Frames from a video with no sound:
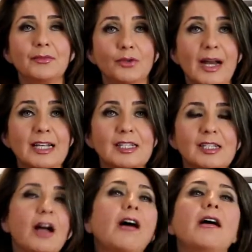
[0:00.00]

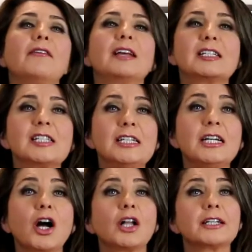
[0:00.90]
dress of a city
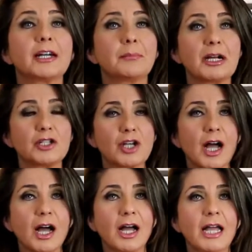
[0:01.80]
called
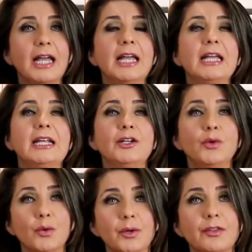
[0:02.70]
Kermanshah in
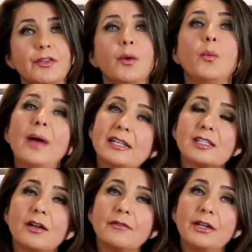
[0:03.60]

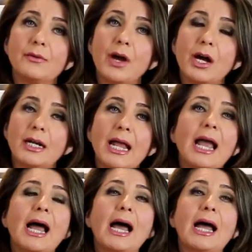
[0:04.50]
northwest of Iran,
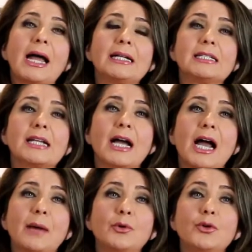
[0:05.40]
and
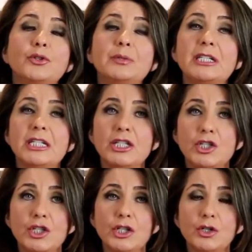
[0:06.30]
I'm going to be
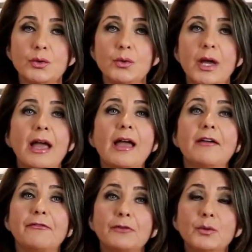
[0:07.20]
teaching you
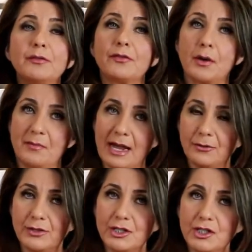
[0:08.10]
a food from
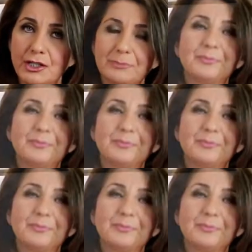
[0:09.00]
that region.